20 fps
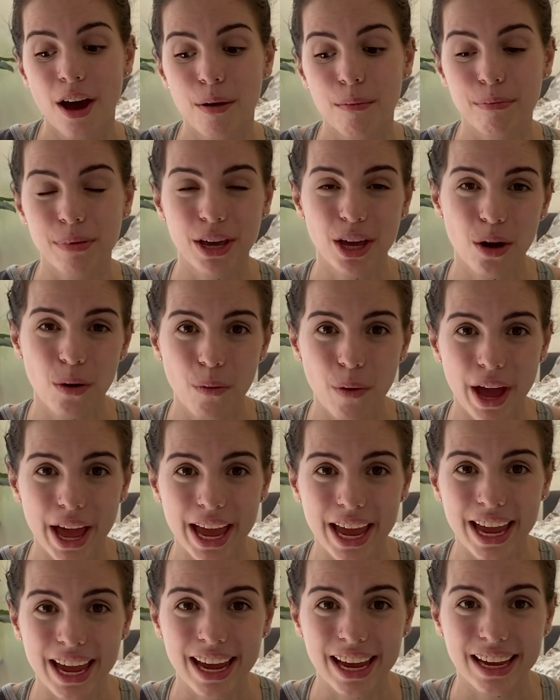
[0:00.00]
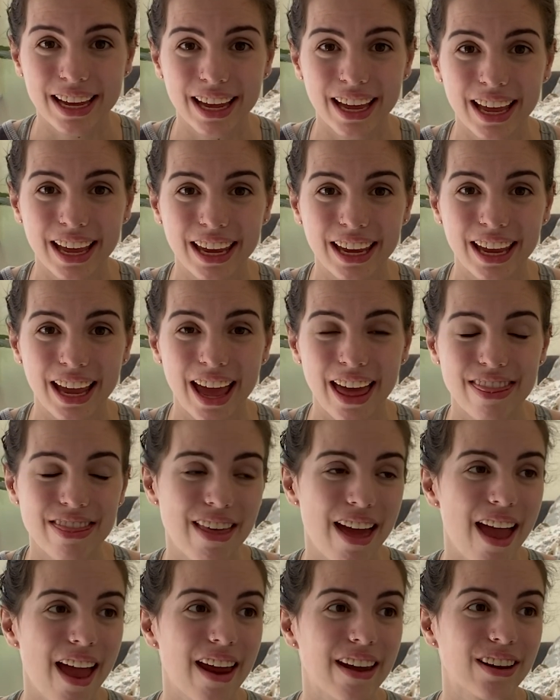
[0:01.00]
be awake, and
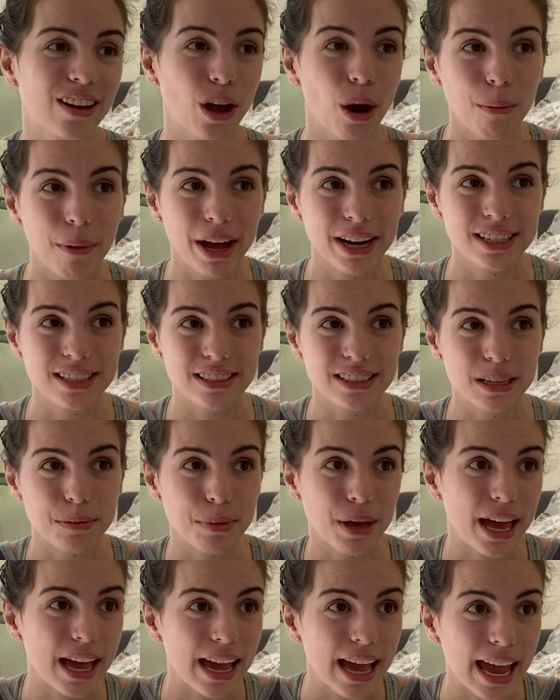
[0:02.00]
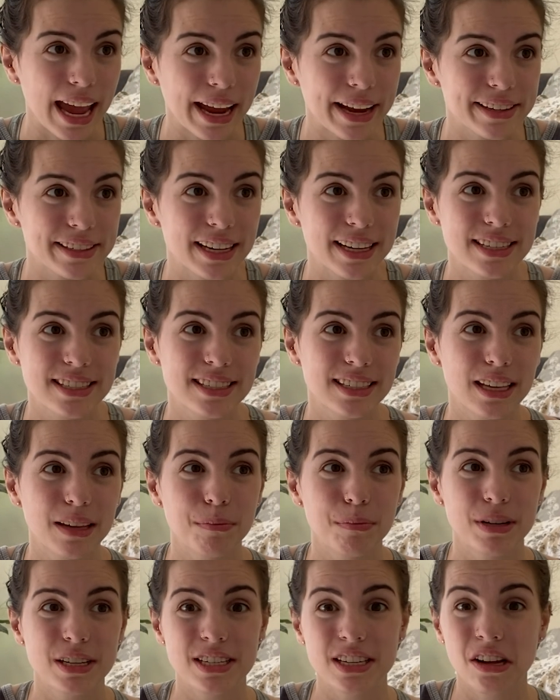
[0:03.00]
then go back to sleep at 8 and
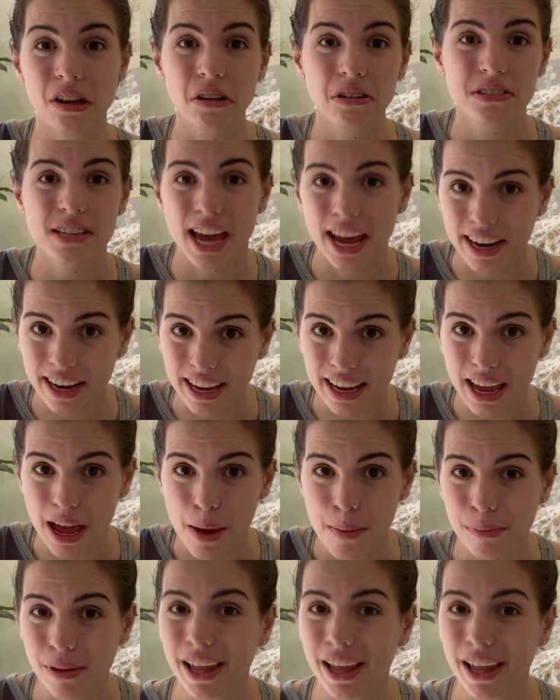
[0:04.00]
sleep until 10 a.m.